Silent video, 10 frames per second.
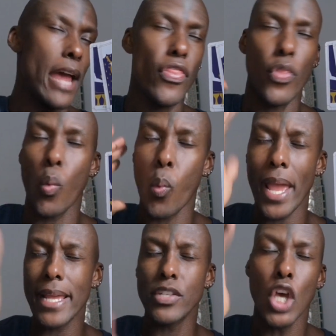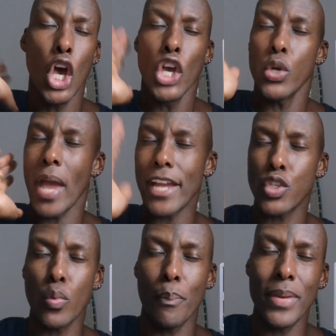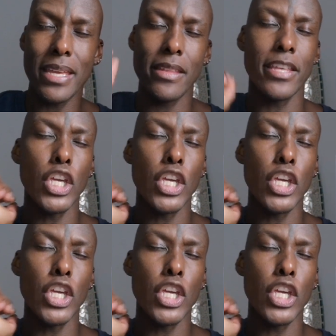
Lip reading: and the ways you had to be,